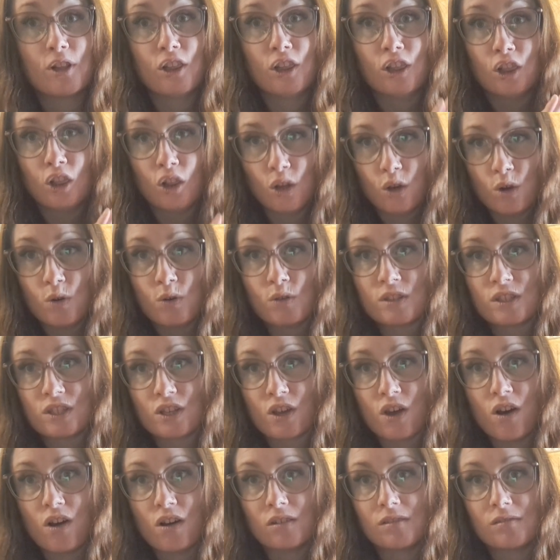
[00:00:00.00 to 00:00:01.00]
loads
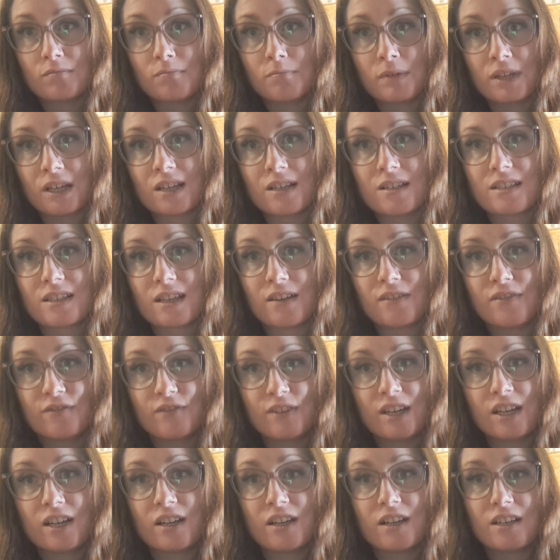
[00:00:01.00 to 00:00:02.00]
on because I
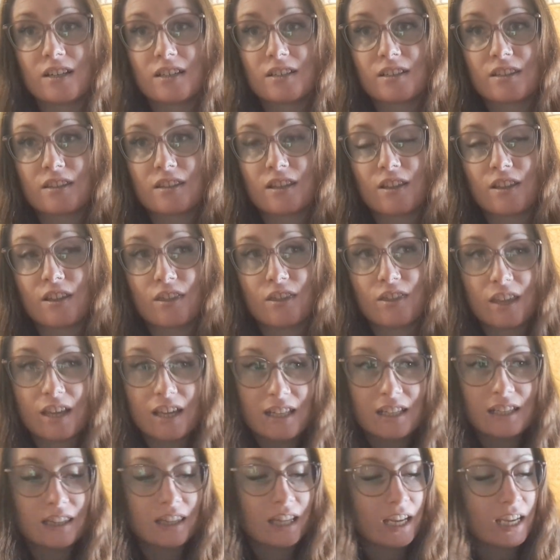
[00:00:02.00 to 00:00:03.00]
figured the
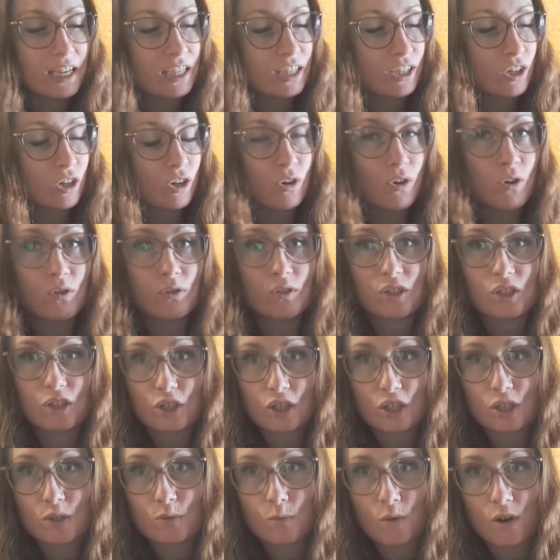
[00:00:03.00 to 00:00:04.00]
thin light coats
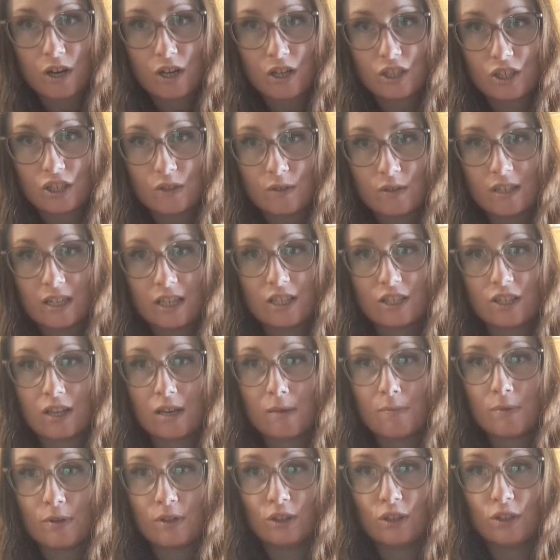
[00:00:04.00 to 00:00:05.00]
just weren't doing it, so
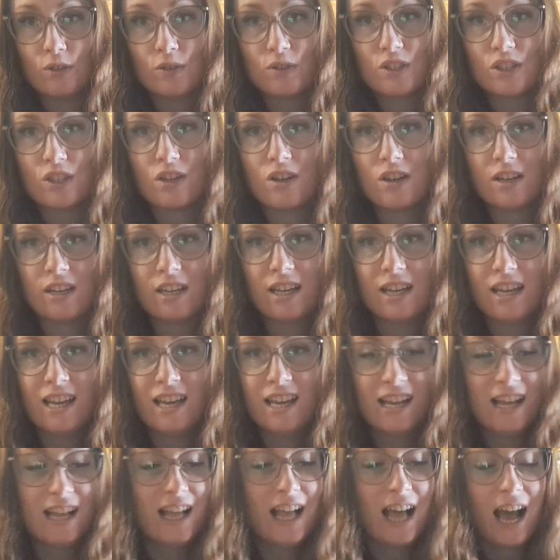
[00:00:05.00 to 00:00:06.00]
I put loads on.
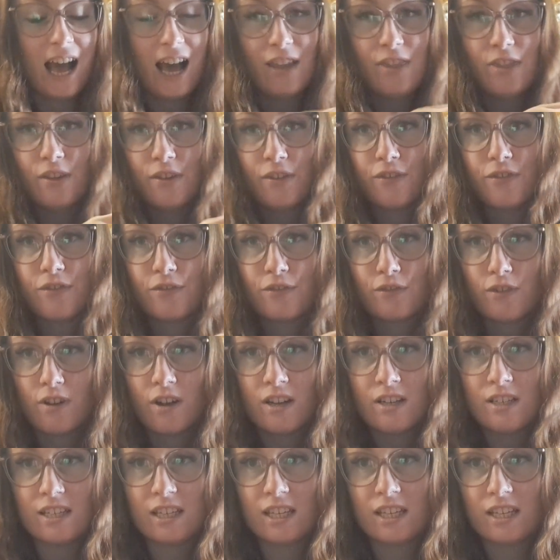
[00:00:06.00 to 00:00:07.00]
And the
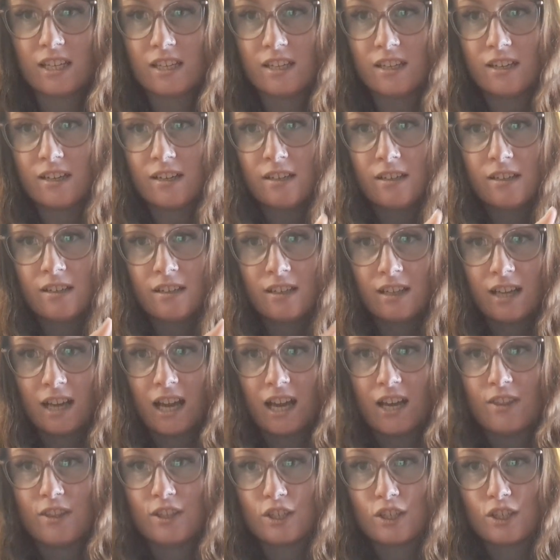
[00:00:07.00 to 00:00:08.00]
front here
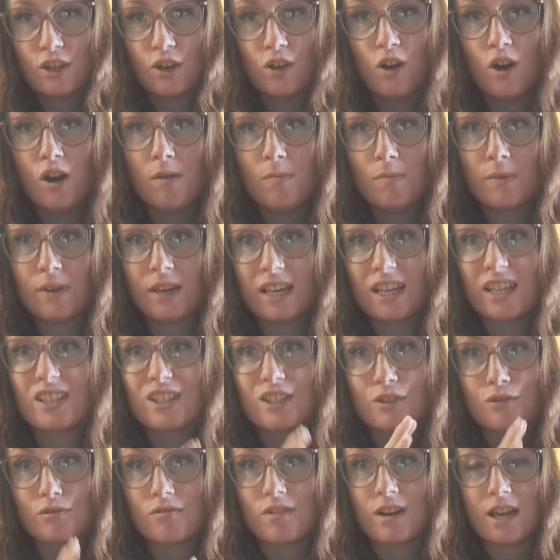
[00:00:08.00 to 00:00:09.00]
and the top is
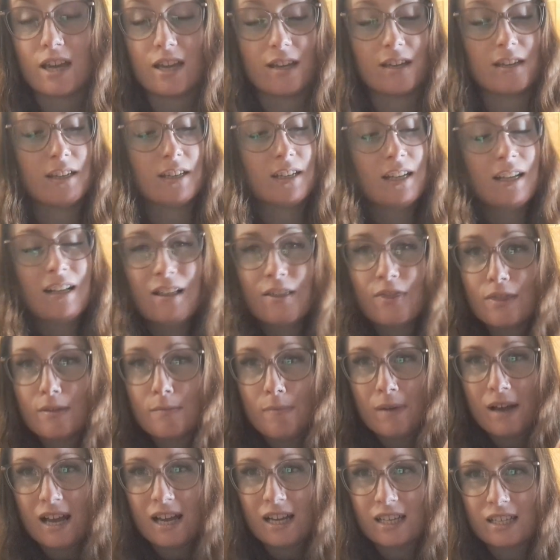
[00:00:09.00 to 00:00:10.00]
great. The
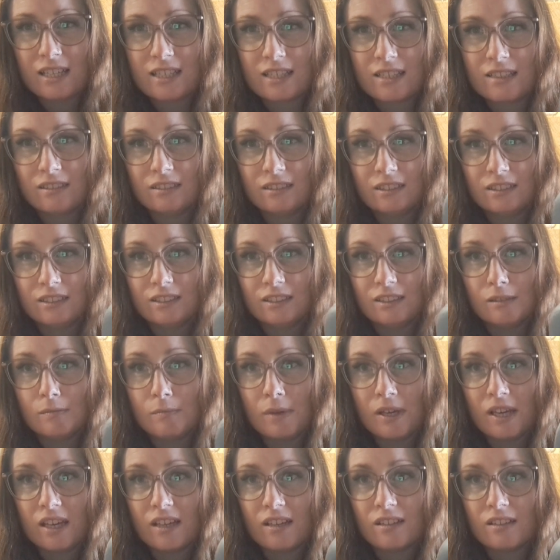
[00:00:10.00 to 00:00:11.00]
back is still a little
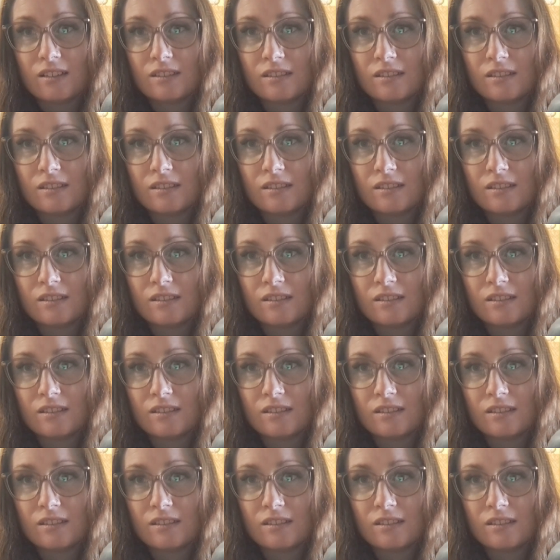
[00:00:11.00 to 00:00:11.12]
bit,